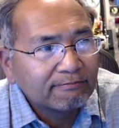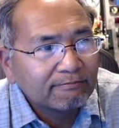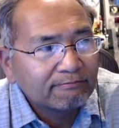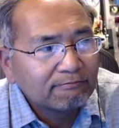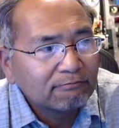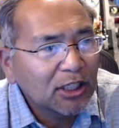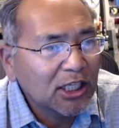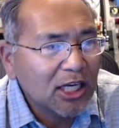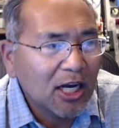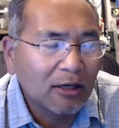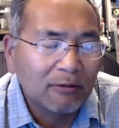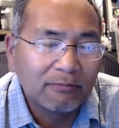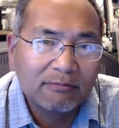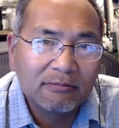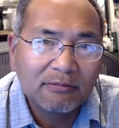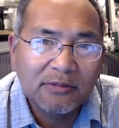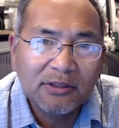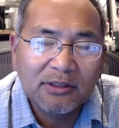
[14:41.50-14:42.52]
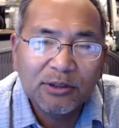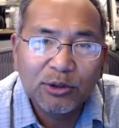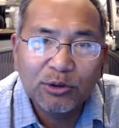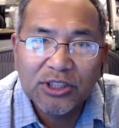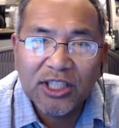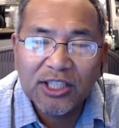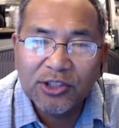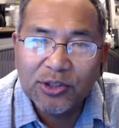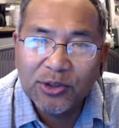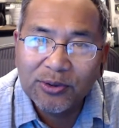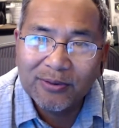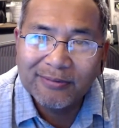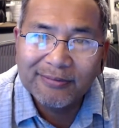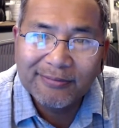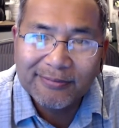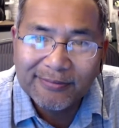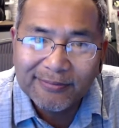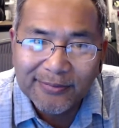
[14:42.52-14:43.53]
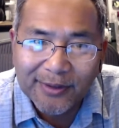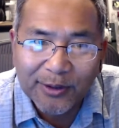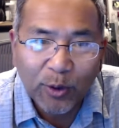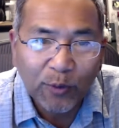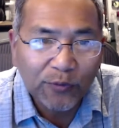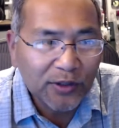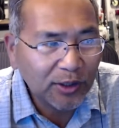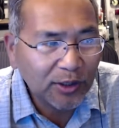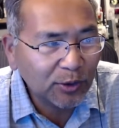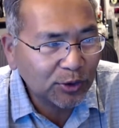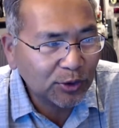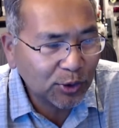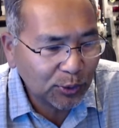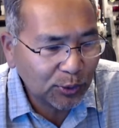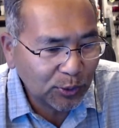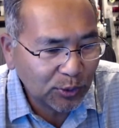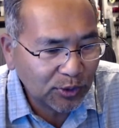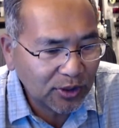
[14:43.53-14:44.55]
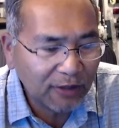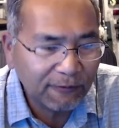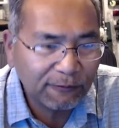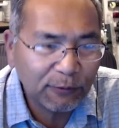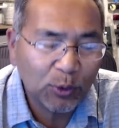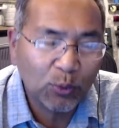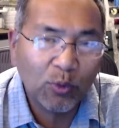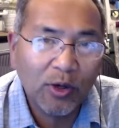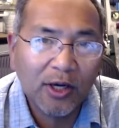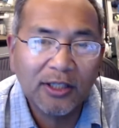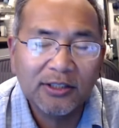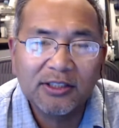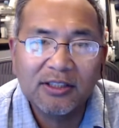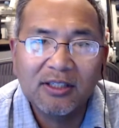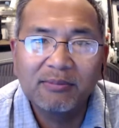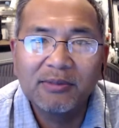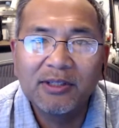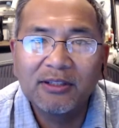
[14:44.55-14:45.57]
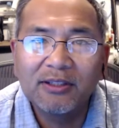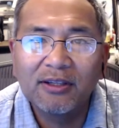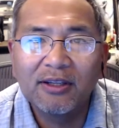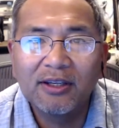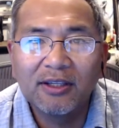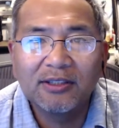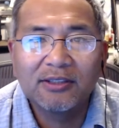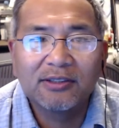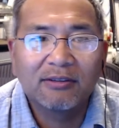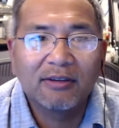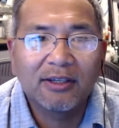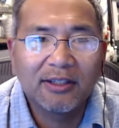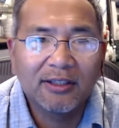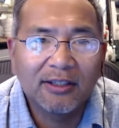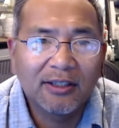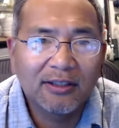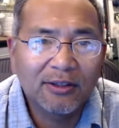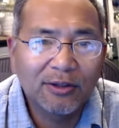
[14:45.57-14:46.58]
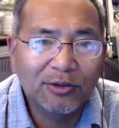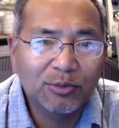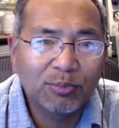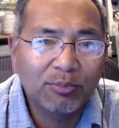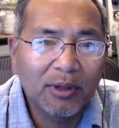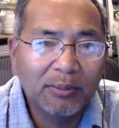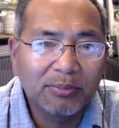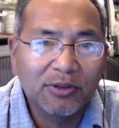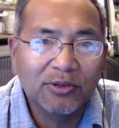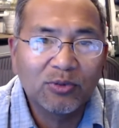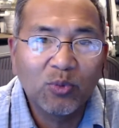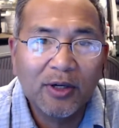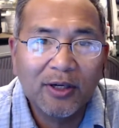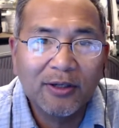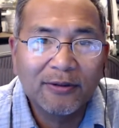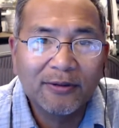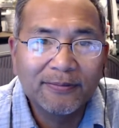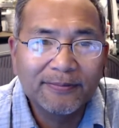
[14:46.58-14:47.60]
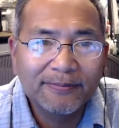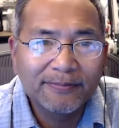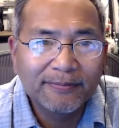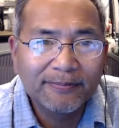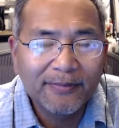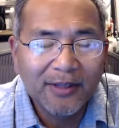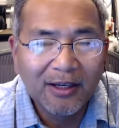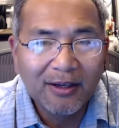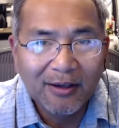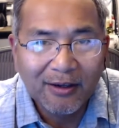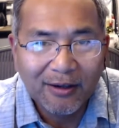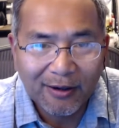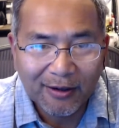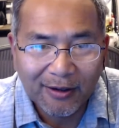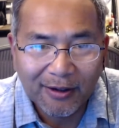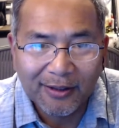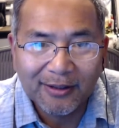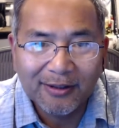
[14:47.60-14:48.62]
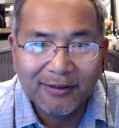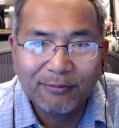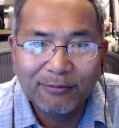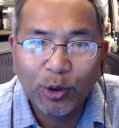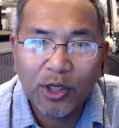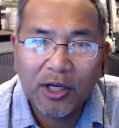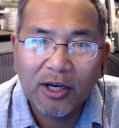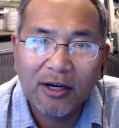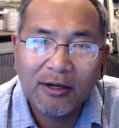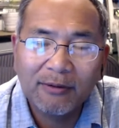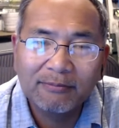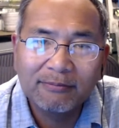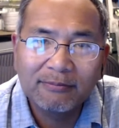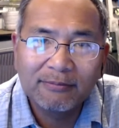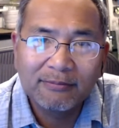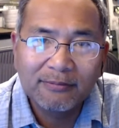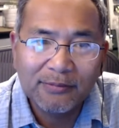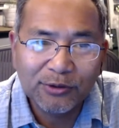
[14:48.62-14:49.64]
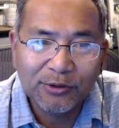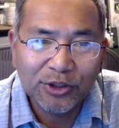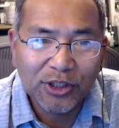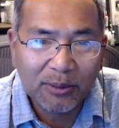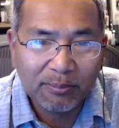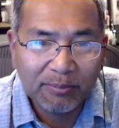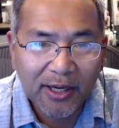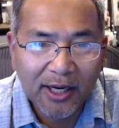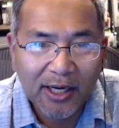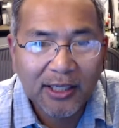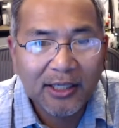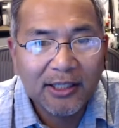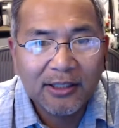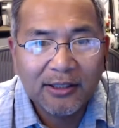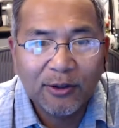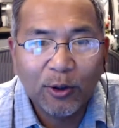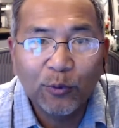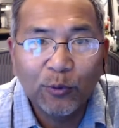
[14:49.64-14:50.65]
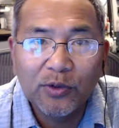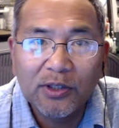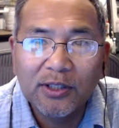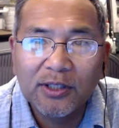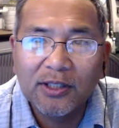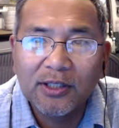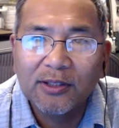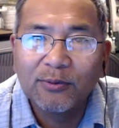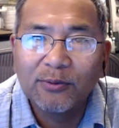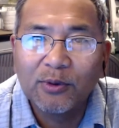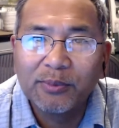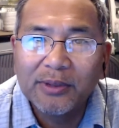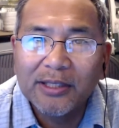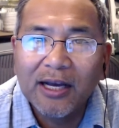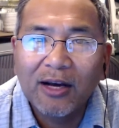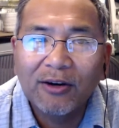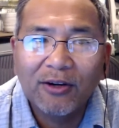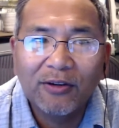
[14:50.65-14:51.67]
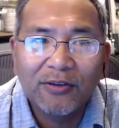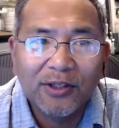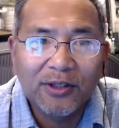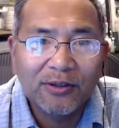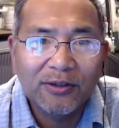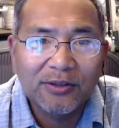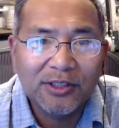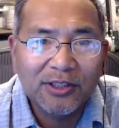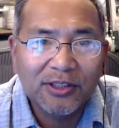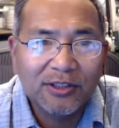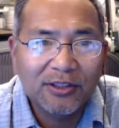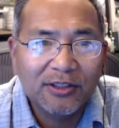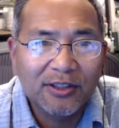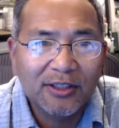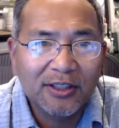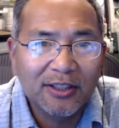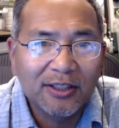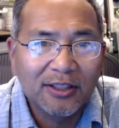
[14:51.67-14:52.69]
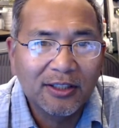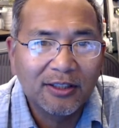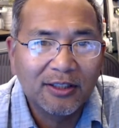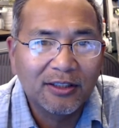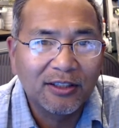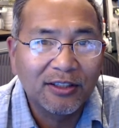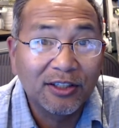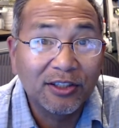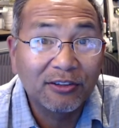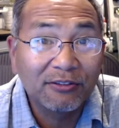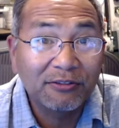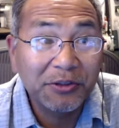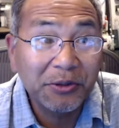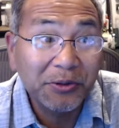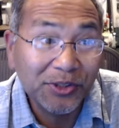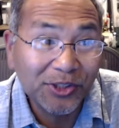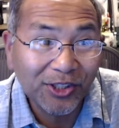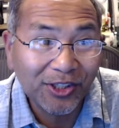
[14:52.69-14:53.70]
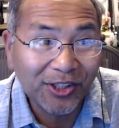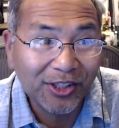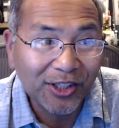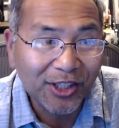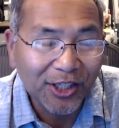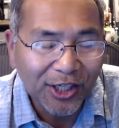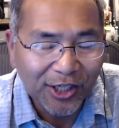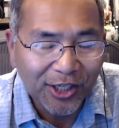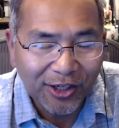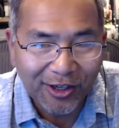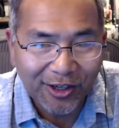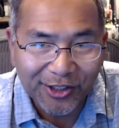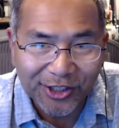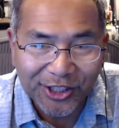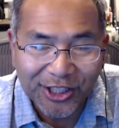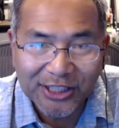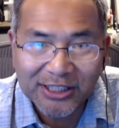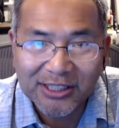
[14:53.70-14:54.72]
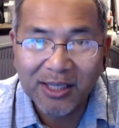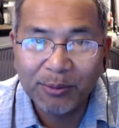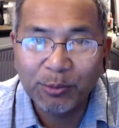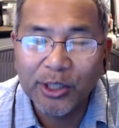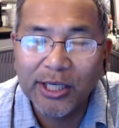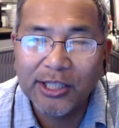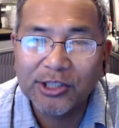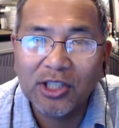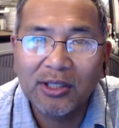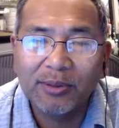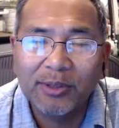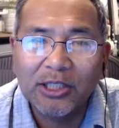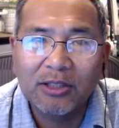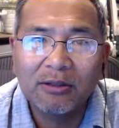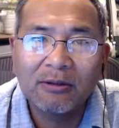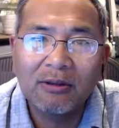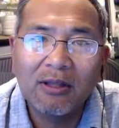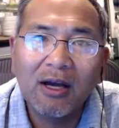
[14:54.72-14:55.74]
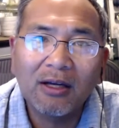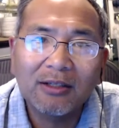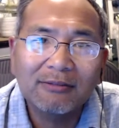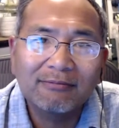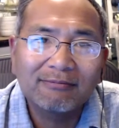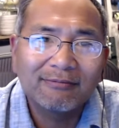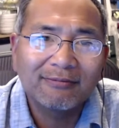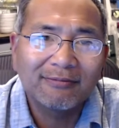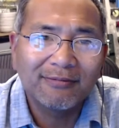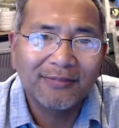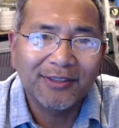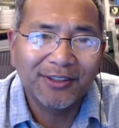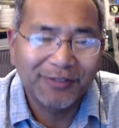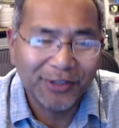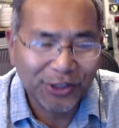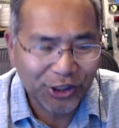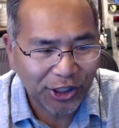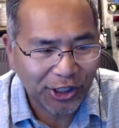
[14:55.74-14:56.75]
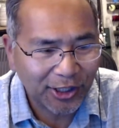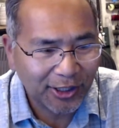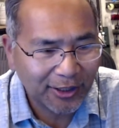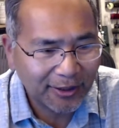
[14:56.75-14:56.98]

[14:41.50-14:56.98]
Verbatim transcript: Anyhow, do stay tuned, and hopefully those two ten-foot rods come in today so I can get those prepped as well. All right, more to come. You check back. Hopefully we'll be out on the coast here in the near future. All right, next time we'll catch you all there. Good luck. Good fishing.